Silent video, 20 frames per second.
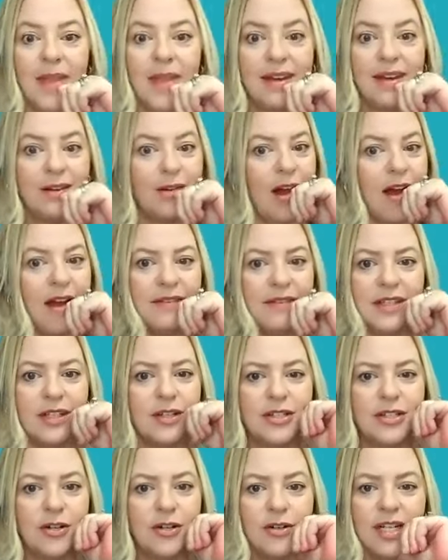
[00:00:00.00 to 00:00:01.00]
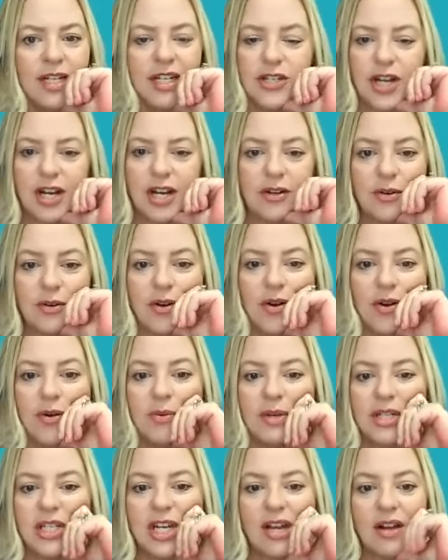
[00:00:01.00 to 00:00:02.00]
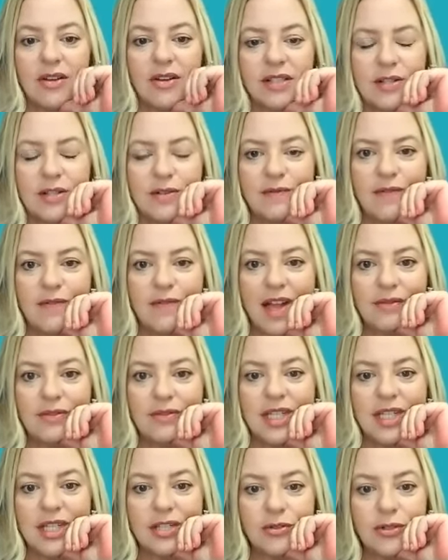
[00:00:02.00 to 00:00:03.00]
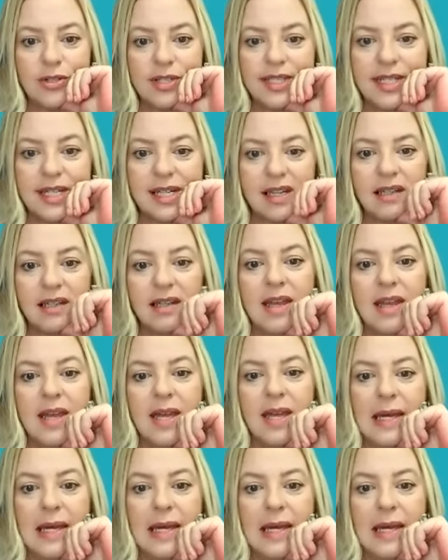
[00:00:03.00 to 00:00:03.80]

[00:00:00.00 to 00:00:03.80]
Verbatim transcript: and not their attorney general, which I also found interesting.